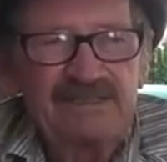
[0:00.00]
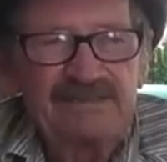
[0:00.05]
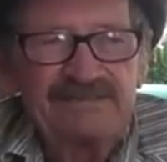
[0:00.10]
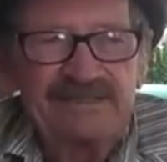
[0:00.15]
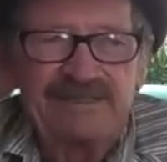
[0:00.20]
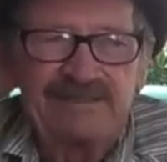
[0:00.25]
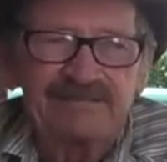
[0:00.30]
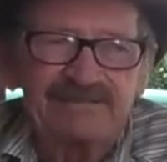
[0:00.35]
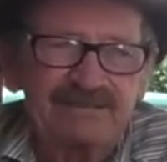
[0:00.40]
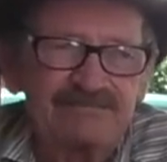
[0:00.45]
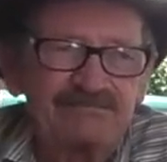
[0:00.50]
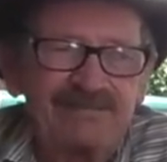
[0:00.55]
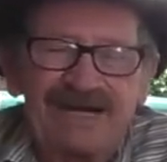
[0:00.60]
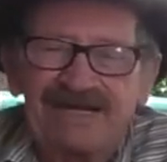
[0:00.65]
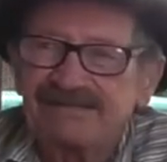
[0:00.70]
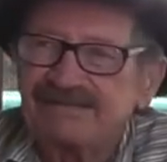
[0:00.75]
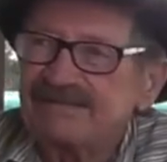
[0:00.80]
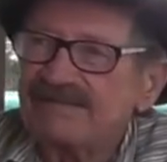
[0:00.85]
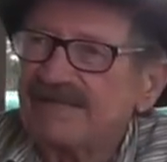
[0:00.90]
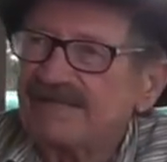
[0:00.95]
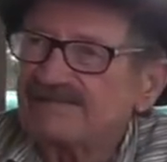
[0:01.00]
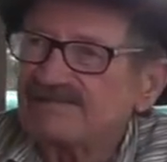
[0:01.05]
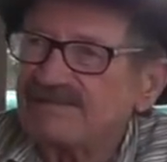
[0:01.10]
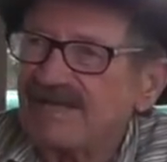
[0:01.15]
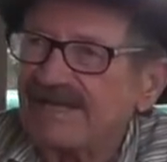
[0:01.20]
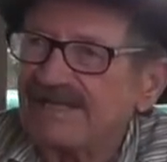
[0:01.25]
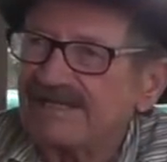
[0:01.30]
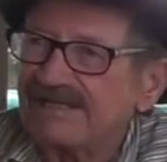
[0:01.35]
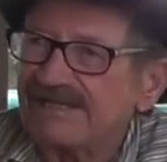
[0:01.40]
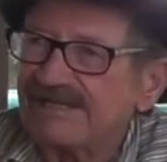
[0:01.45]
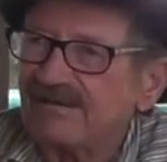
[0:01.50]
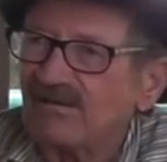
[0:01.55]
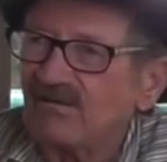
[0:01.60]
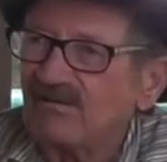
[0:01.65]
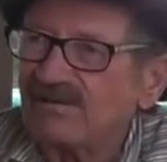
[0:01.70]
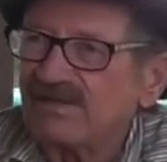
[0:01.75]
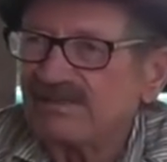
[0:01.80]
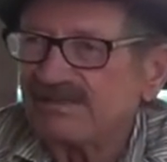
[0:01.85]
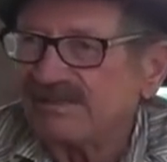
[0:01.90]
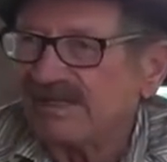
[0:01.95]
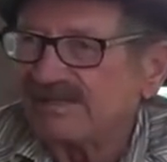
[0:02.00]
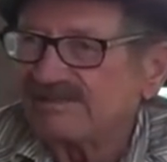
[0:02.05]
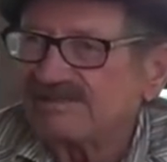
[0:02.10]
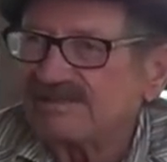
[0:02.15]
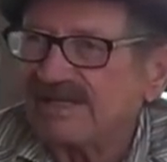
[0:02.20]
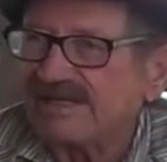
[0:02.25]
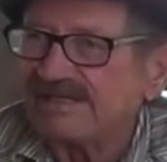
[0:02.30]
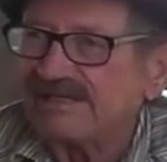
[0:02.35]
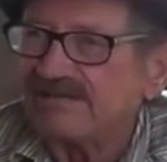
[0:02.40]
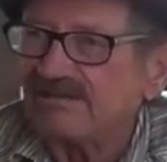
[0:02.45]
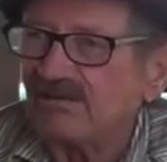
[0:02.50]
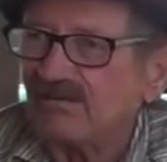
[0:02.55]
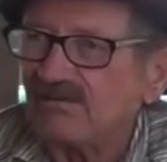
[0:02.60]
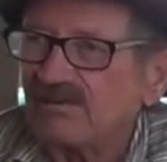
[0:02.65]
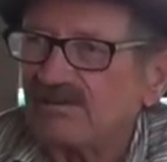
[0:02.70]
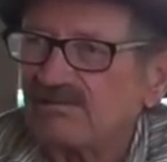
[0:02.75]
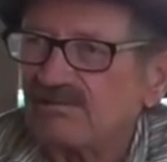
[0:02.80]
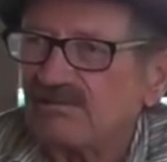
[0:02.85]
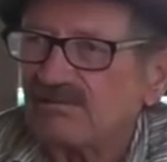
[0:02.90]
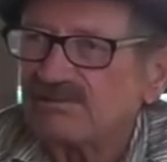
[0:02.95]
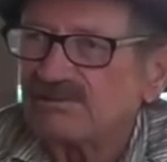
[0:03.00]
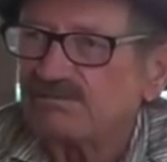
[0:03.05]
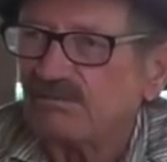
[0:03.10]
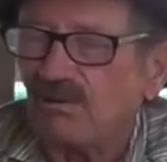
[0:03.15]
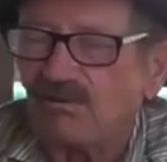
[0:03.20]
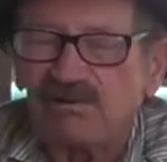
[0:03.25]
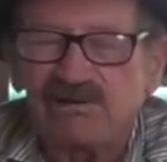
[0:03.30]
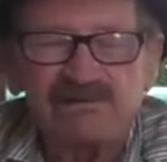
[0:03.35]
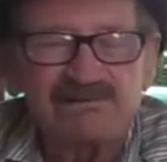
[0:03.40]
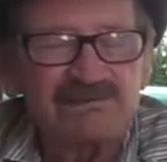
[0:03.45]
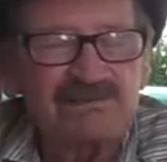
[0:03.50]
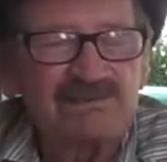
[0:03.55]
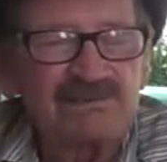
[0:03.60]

Then he'll come back the next day and eat on it, and the next day eat on it till it spoils.